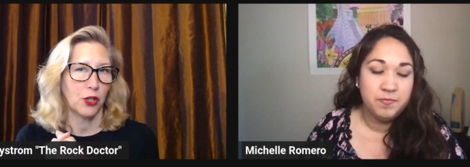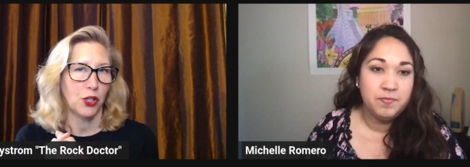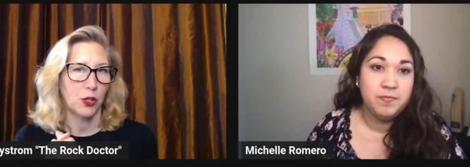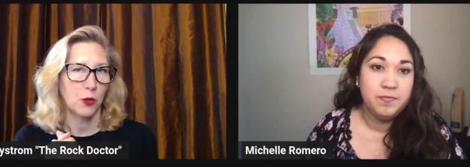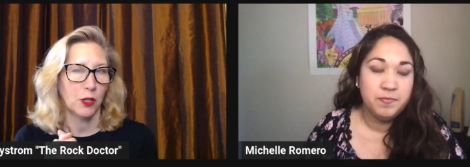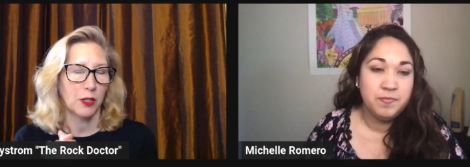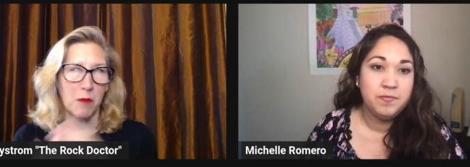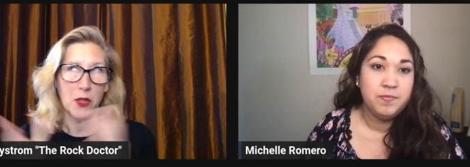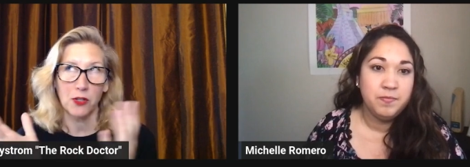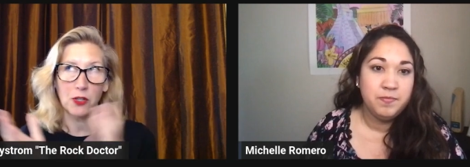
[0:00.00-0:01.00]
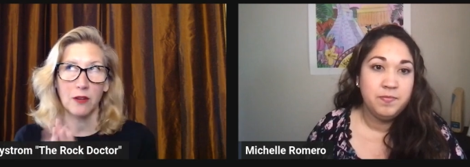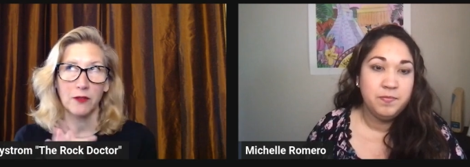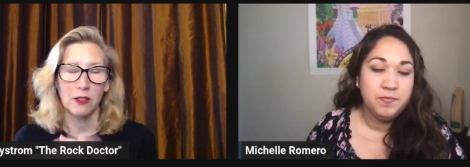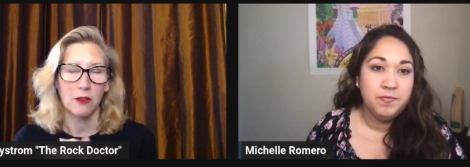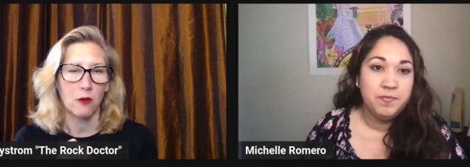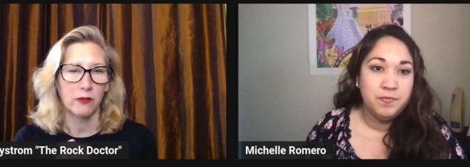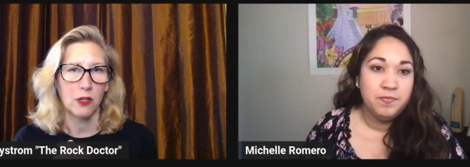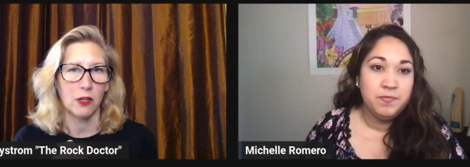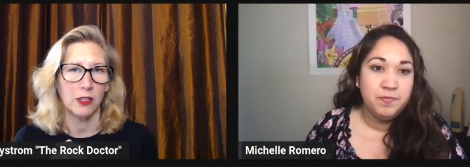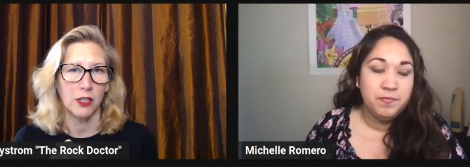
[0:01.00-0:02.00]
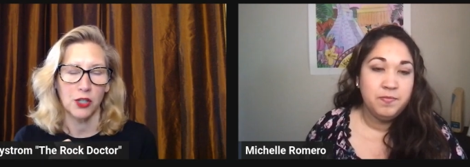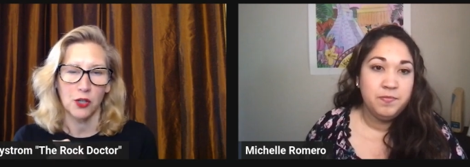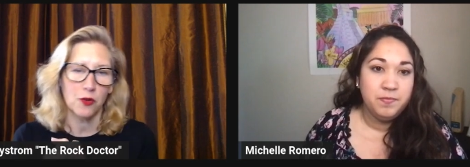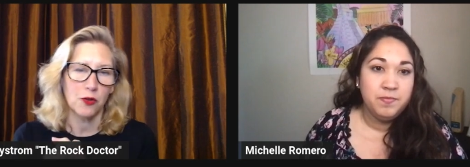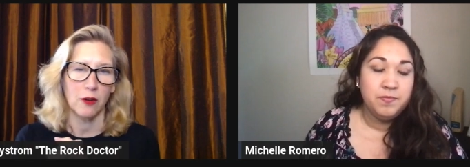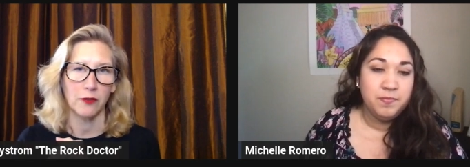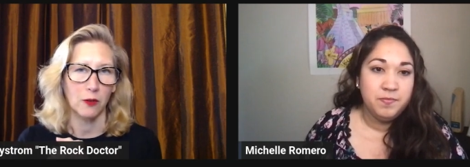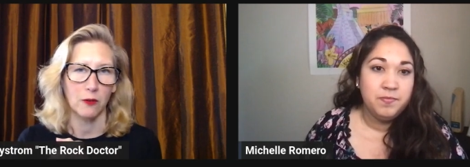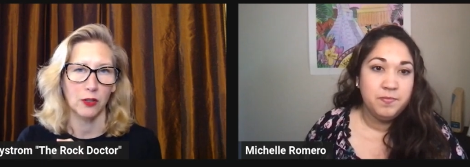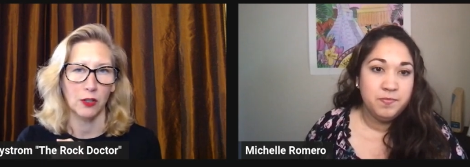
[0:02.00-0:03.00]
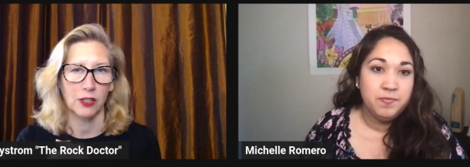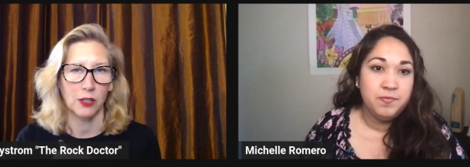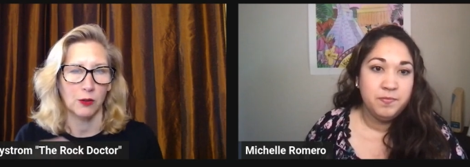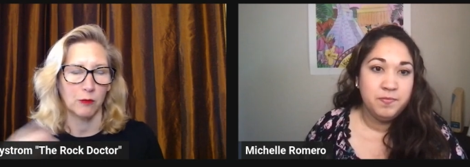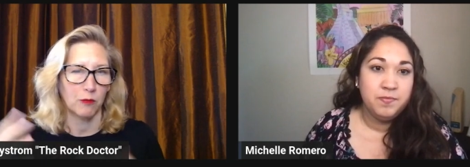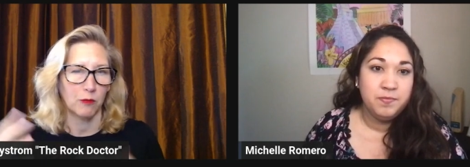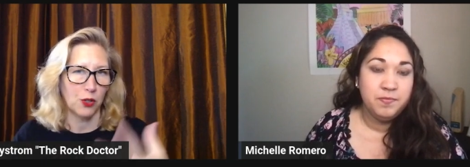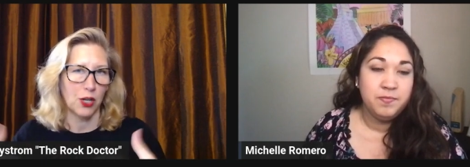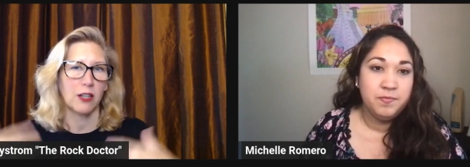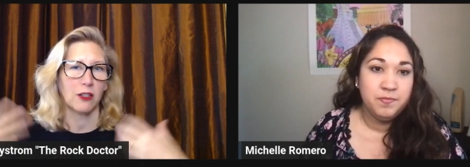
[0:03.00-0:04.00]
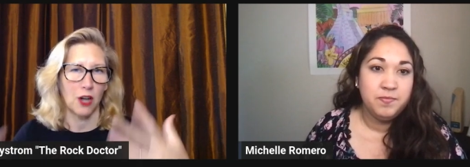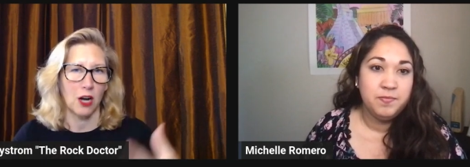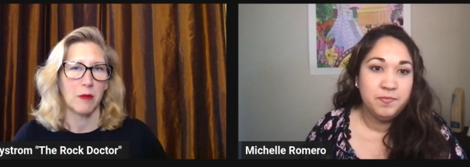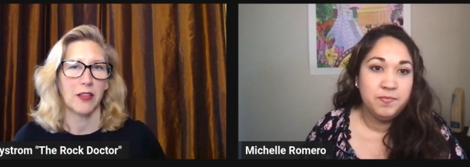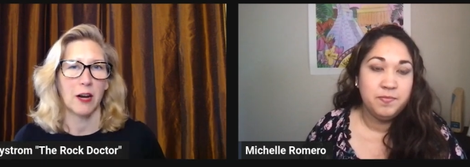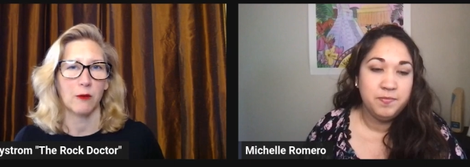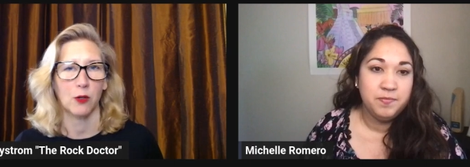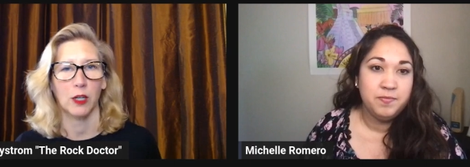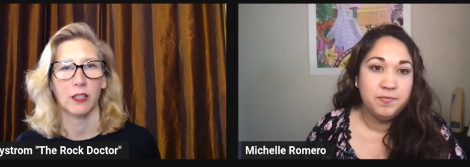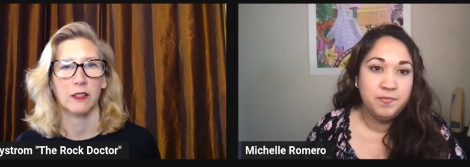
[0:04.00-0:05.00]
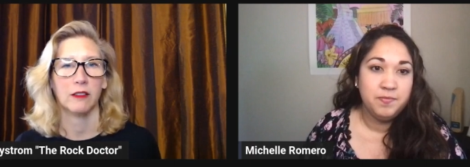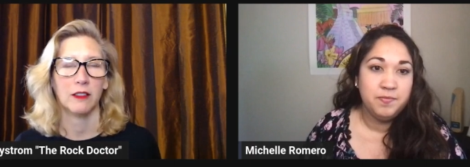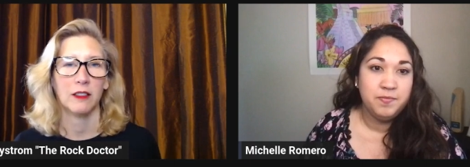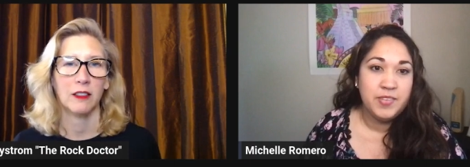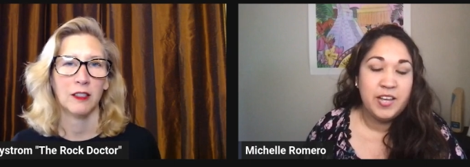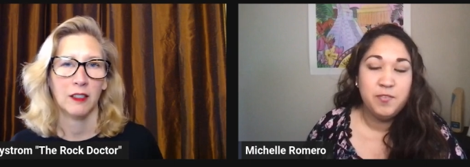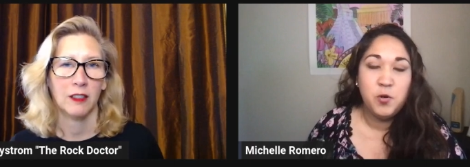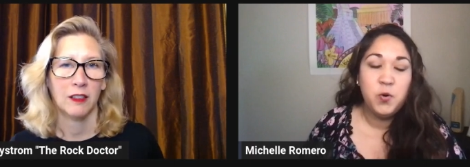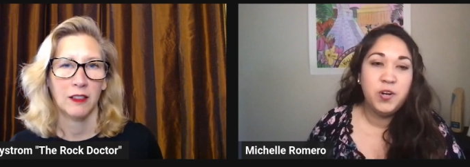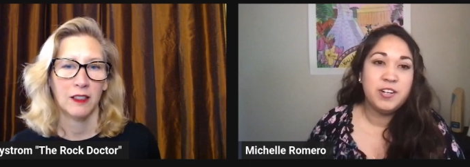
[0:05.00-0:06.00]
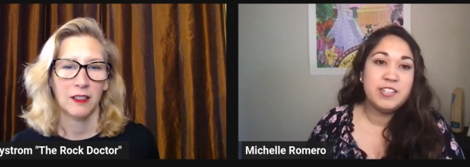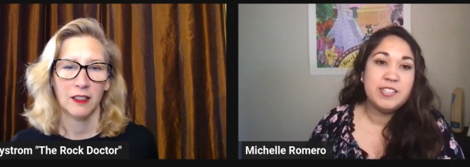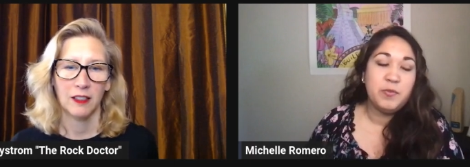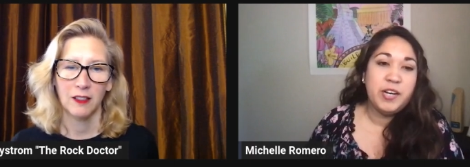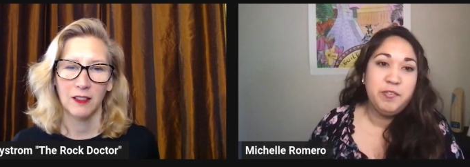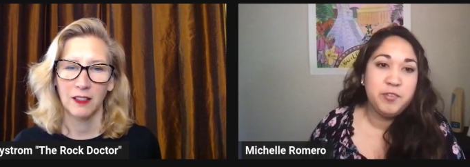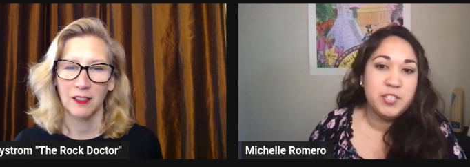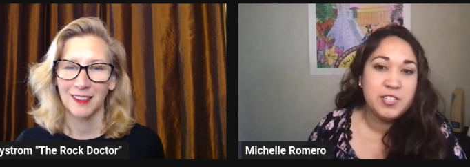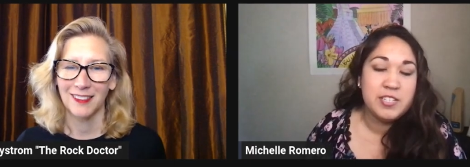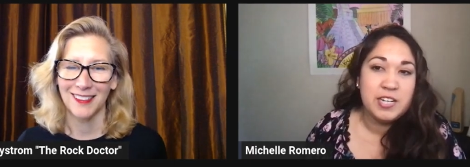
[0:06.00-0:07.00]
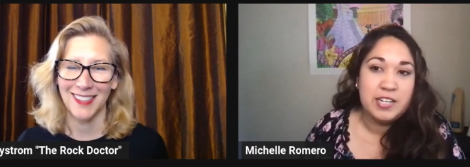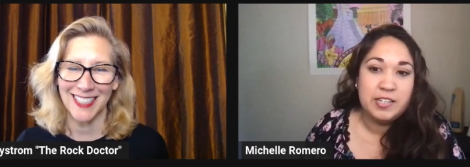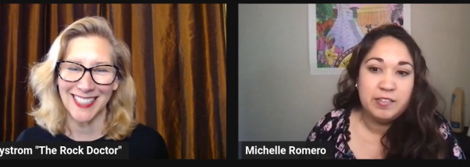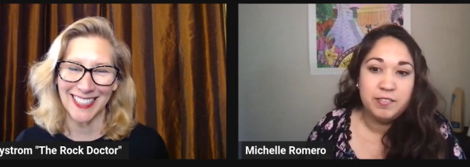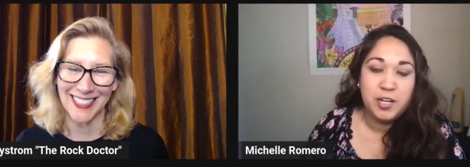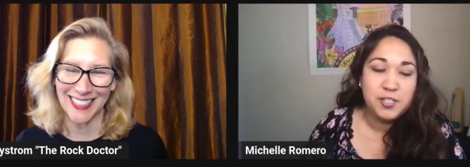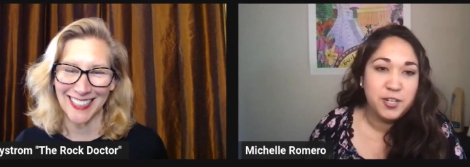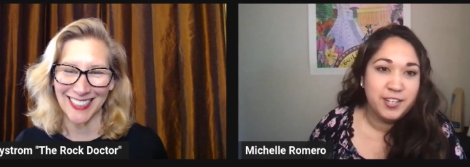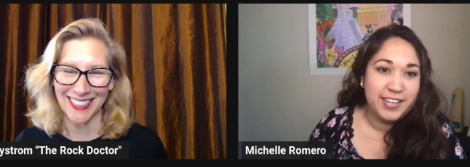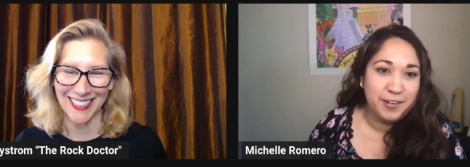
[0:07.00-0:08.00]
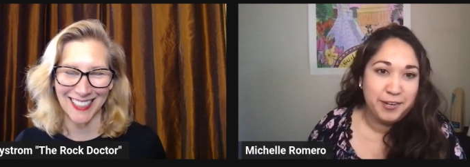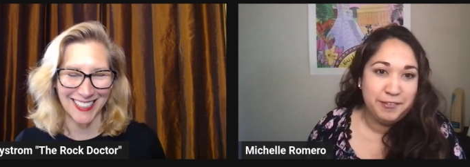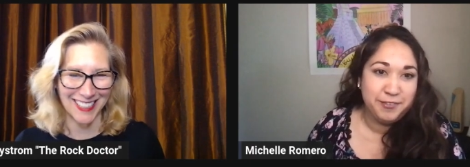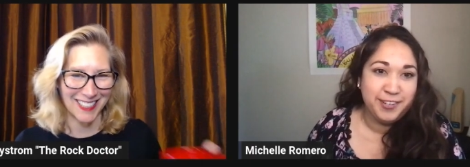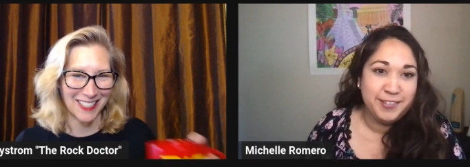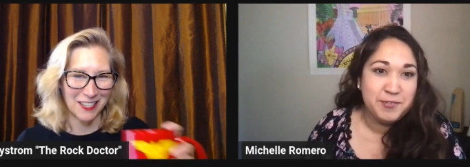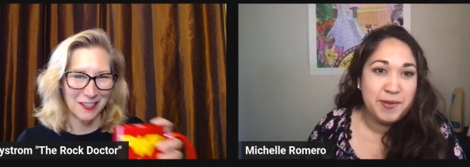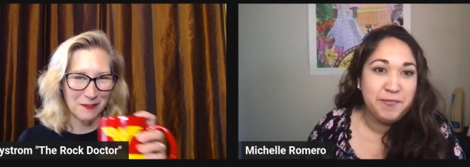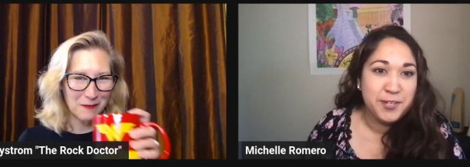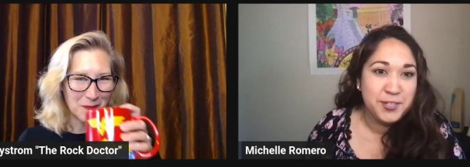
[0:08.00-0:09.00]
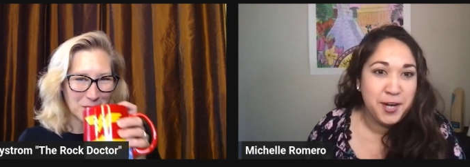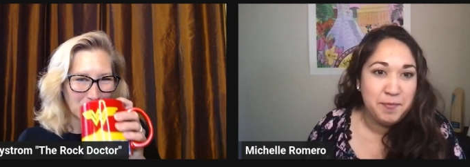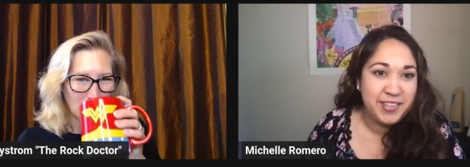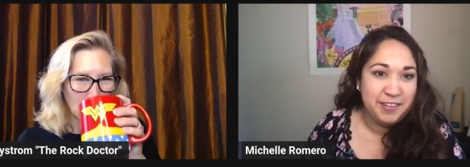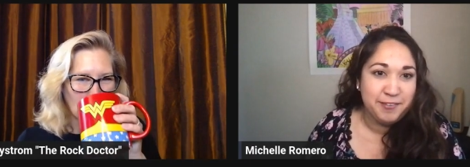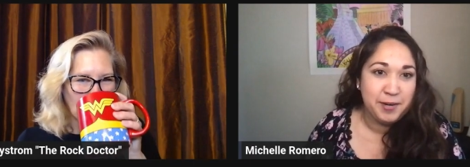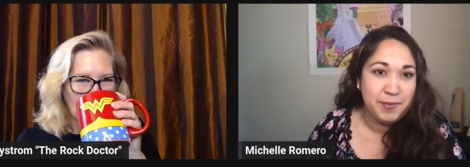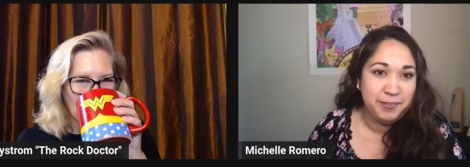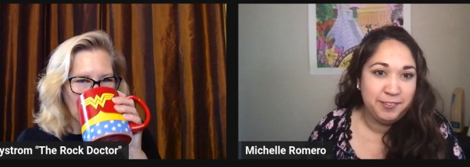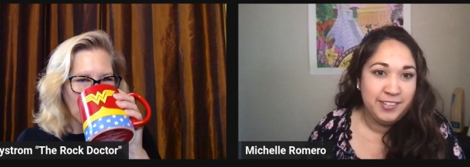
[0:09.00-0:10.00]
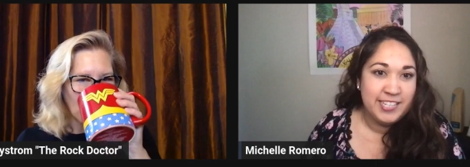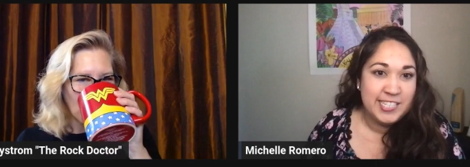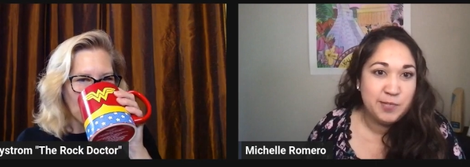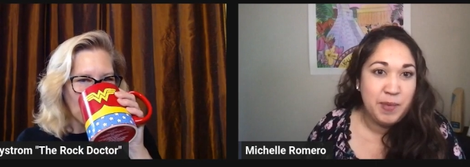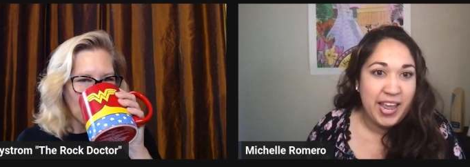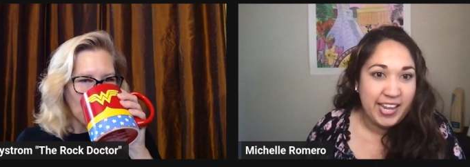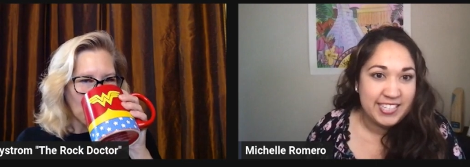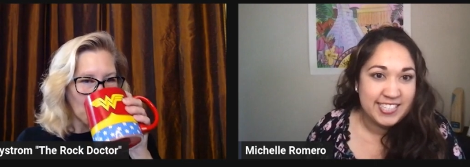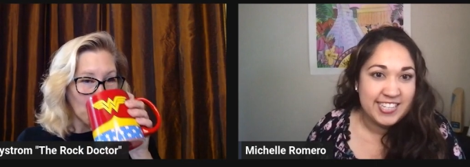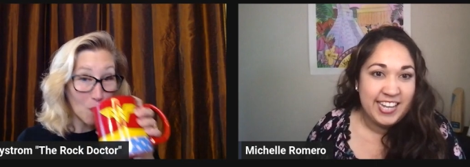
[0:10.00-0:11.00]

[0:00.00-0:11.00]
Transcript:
Speaker 1: Could you, because mothers are often overlooked and children are often overlooked. So could you tell, talk about that real quick?
Speaker 2: Of course. When I first uh, got started at Green for All, it was my first job in the environmental space.